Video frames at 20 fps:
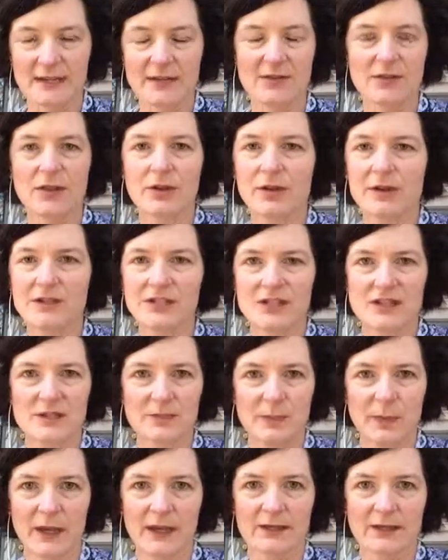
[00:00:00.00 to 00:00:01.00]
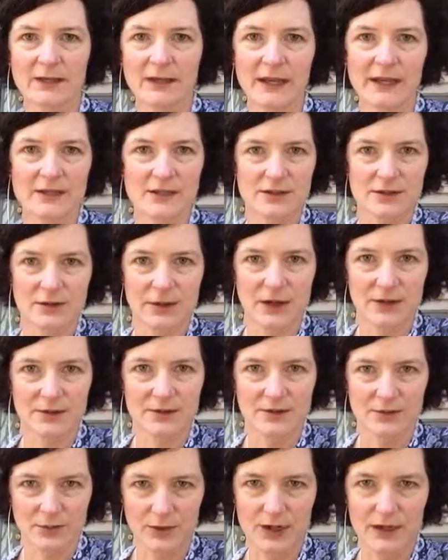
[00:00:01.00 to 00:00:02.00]
even though I just spent the last 2
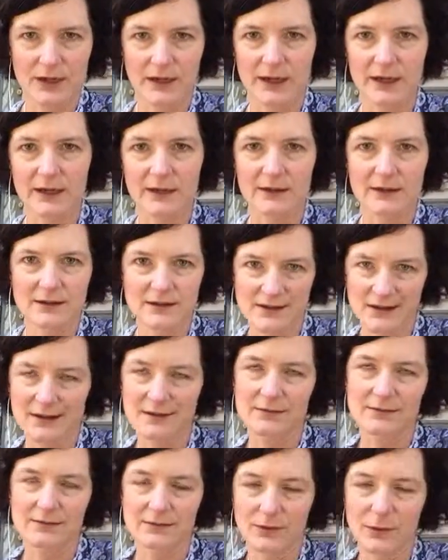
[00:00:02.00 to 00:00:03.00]
hours working, because I